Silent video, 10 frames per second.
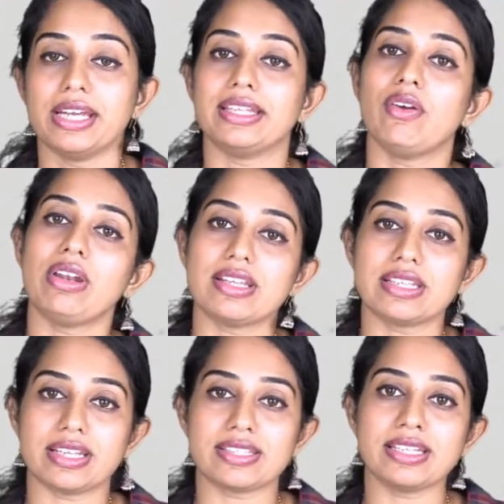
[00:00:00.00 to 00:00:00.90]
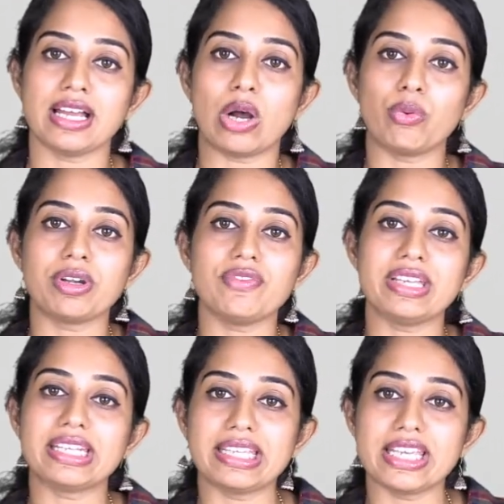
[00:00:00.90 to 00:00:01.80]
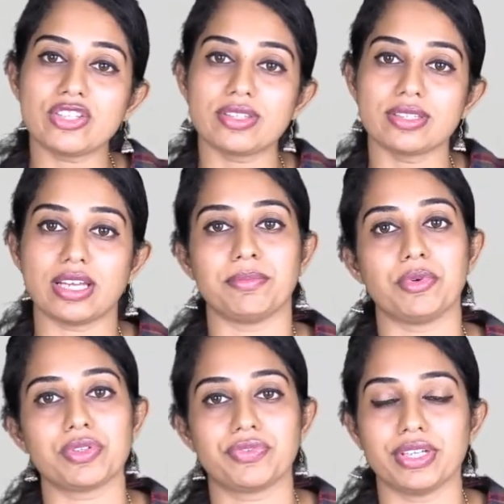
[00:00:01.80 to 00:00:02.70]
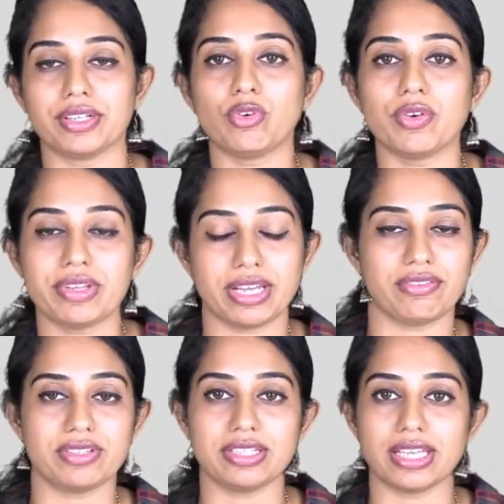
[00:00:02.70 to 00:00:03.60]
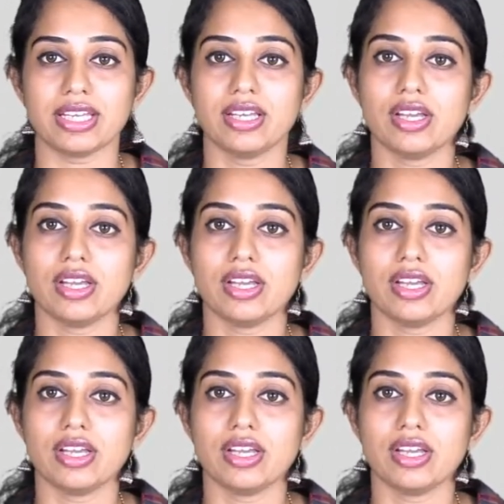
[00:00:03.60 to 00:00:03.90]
Now let us understand how did we reach this atmosphere what we have today.